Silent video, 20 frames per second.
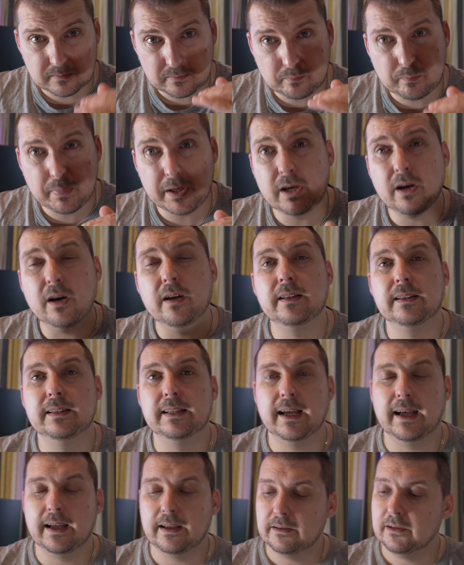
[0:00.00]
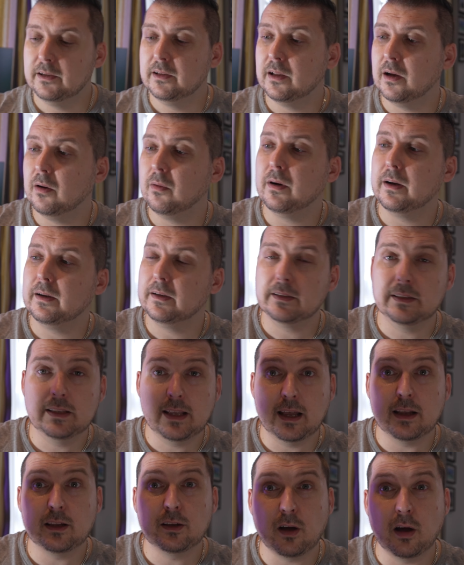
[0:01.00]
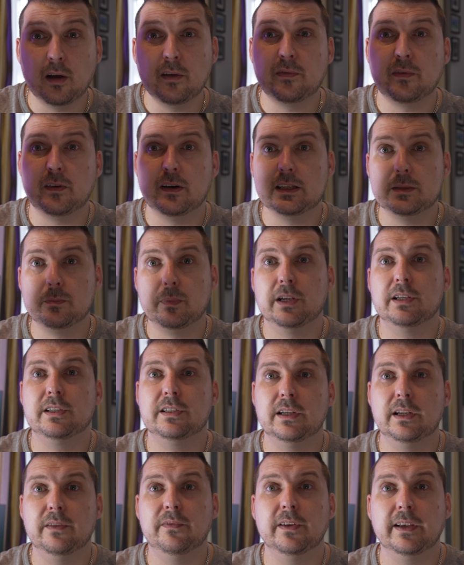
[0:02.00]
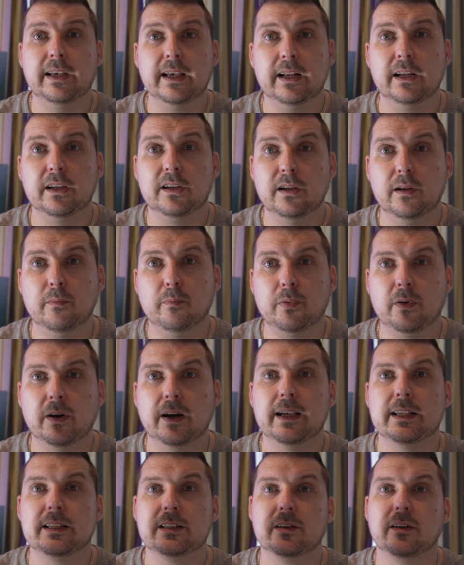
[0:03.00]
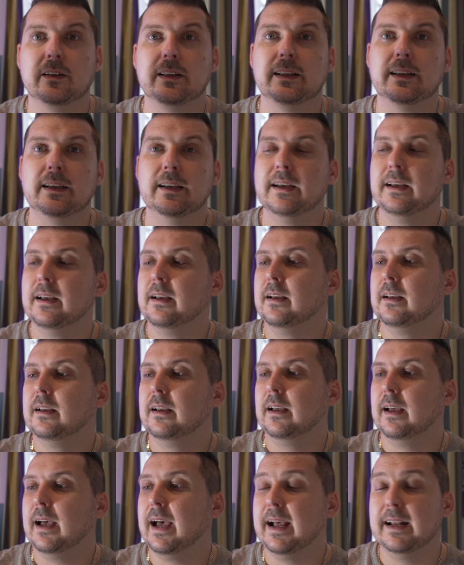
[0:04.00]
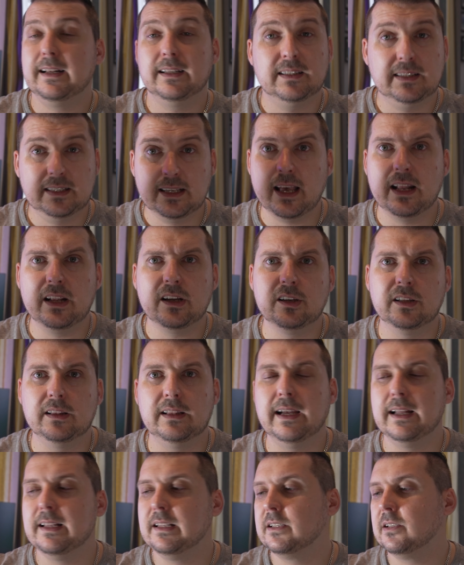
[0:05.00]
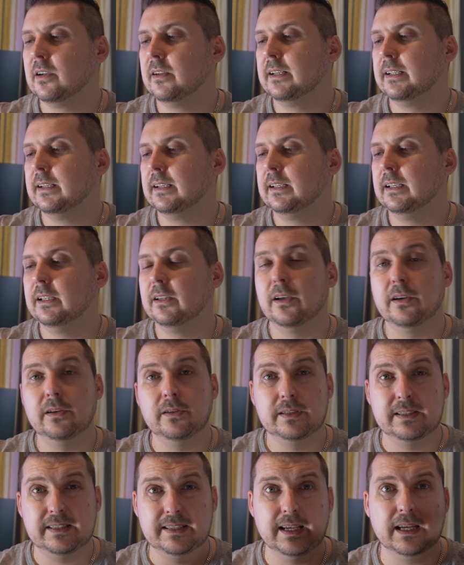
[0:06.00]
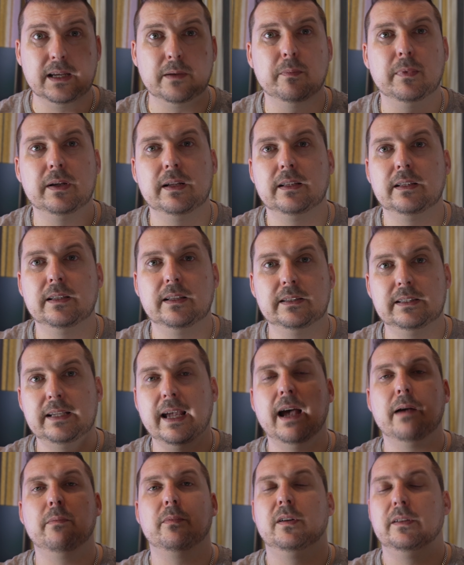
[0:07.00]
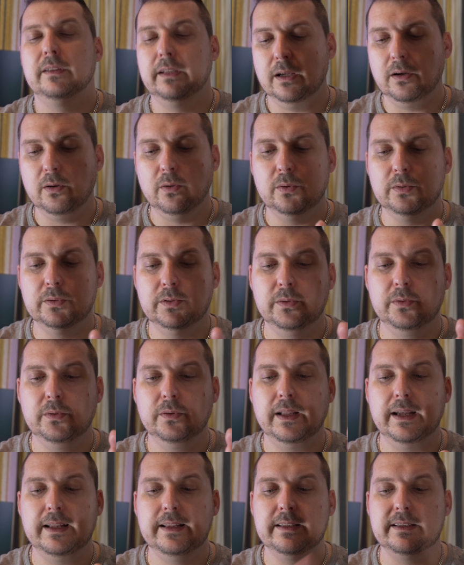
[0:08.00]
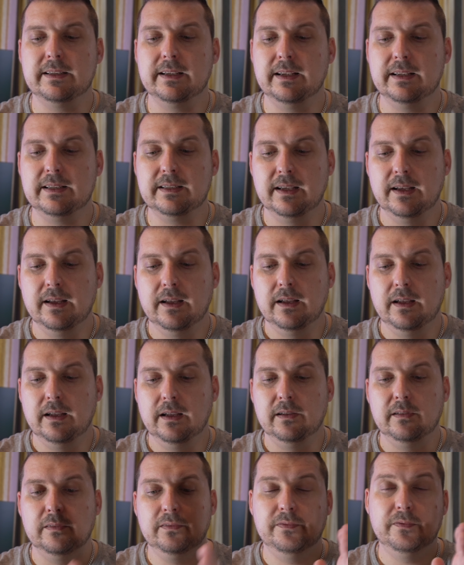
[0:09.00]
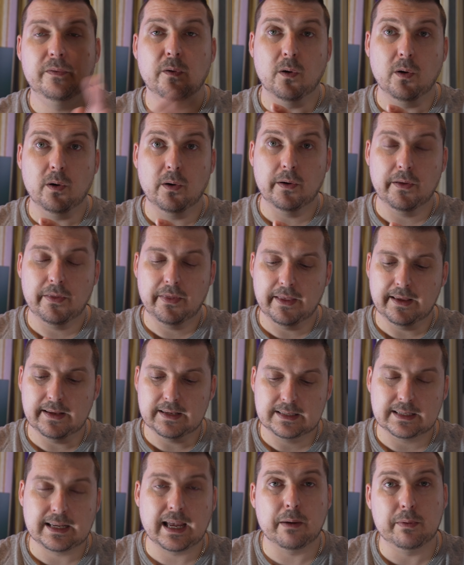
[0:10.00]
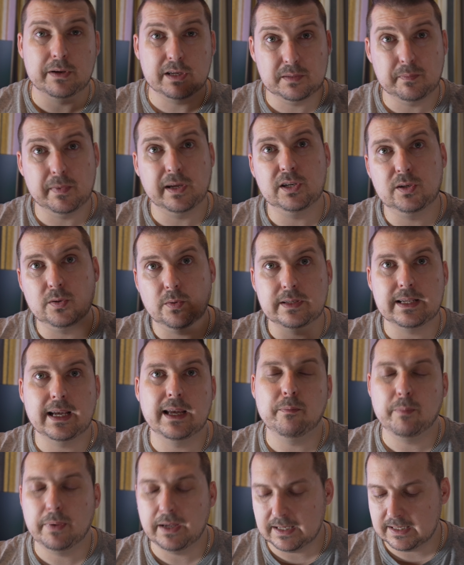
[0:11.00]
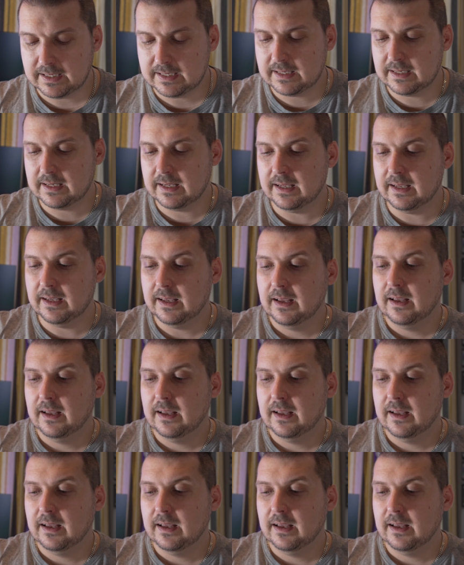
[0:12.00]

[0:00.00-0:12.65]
beyond that, you know what, yeah, go for it, especially if you get a good price on it and get a good lens on it. You know, Sigma, Tamron, they all do lenses for this camera. Just make sure it's APS-C.